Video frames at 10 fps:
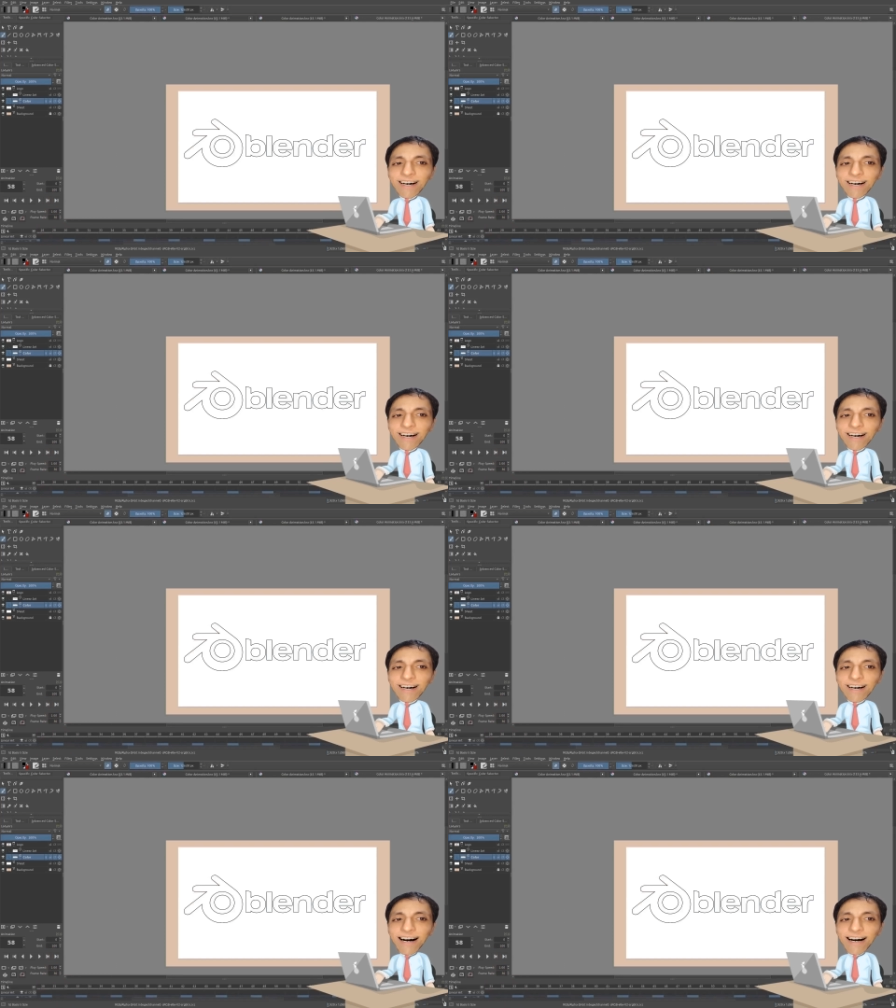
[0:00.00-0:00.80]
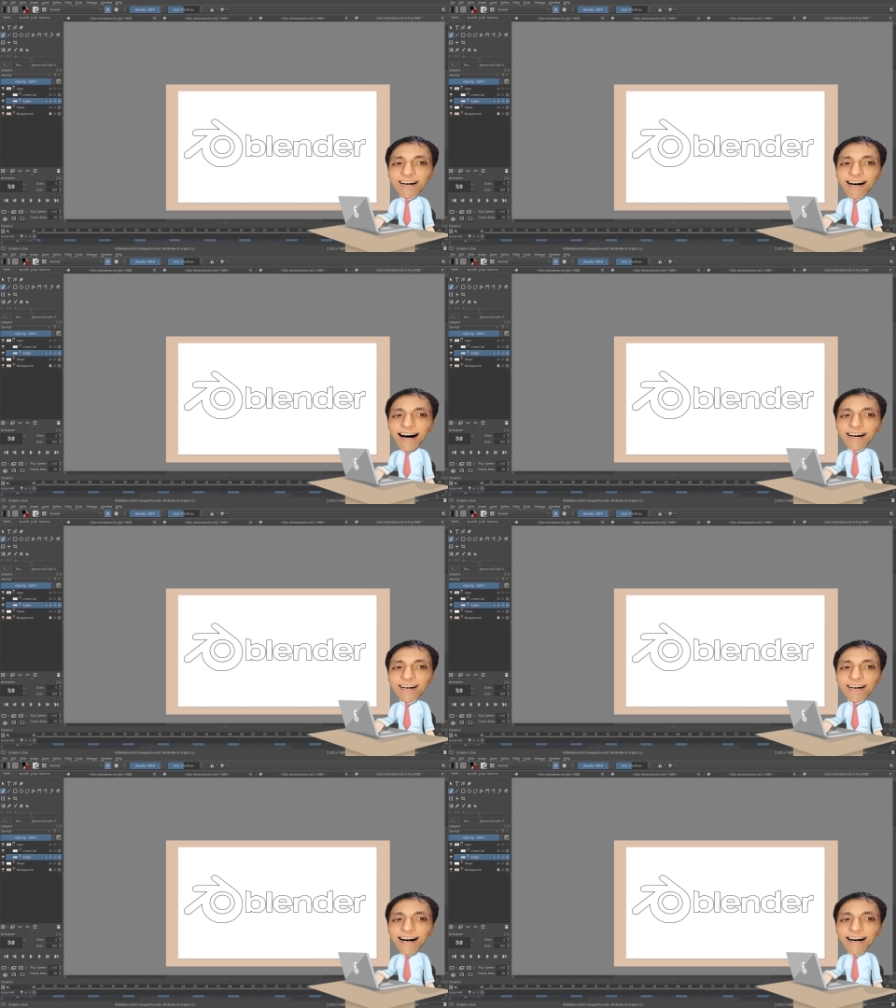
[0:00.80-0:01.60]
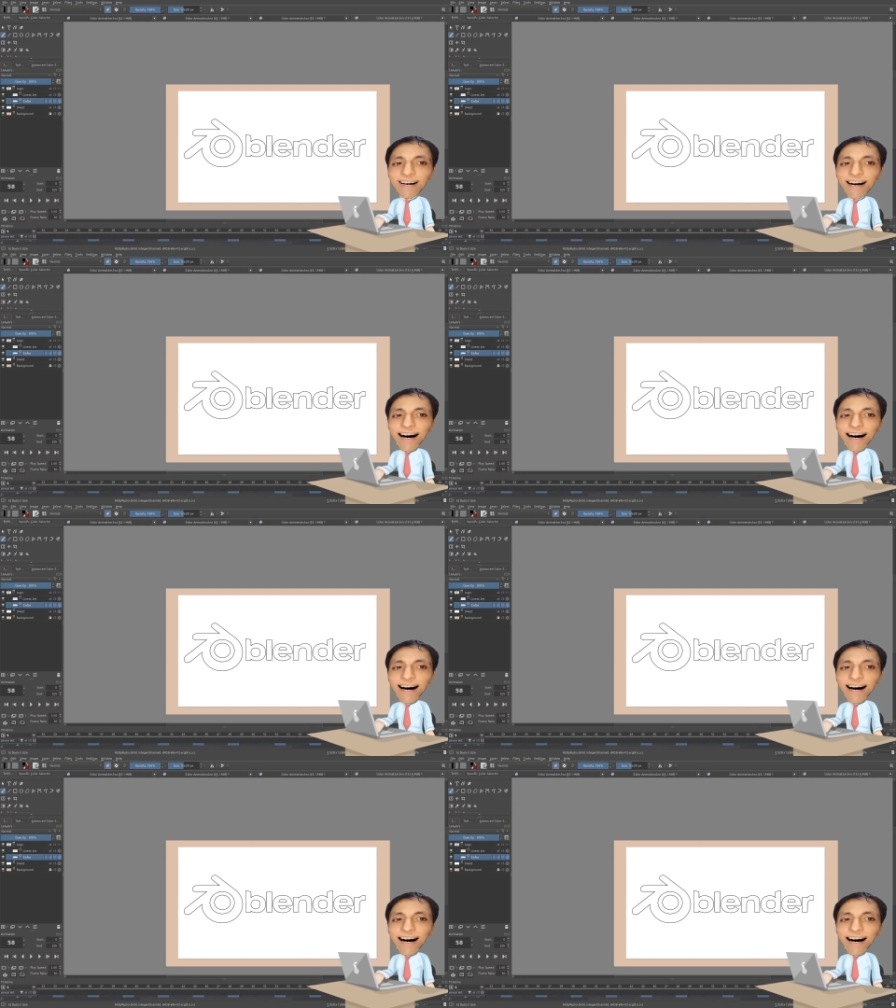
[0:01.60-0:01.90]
that, you will end up with a